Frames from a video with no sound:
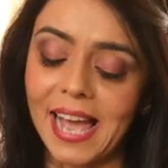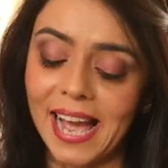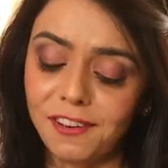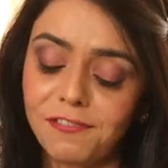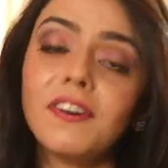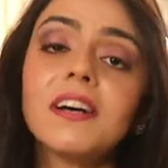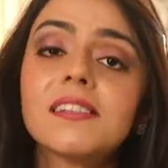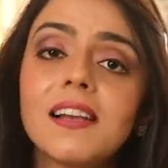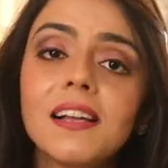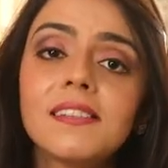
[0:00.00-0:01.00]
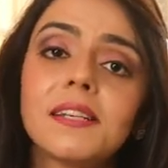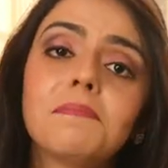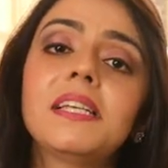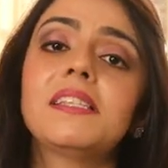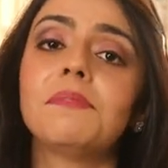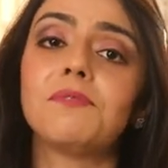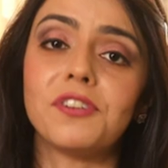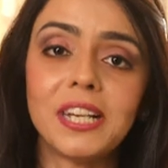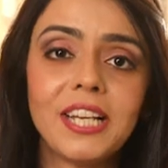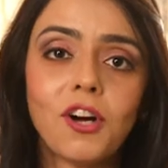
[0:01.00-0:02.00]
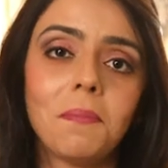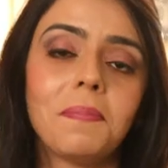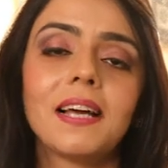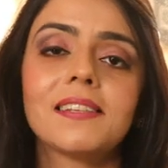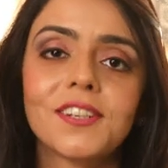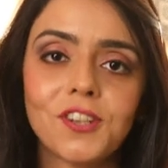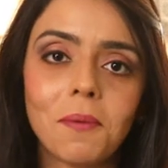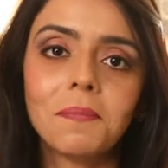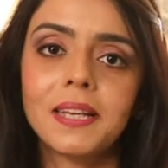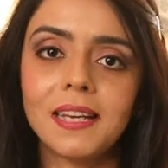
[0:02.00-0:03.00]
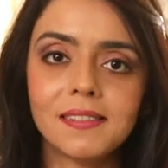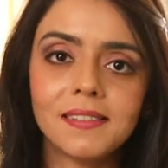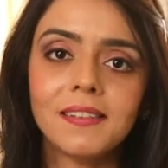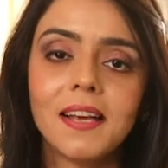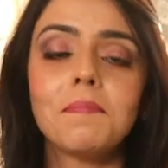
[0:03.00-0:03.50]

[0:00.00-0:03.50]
At a first glance, it may seem really complex and complicated,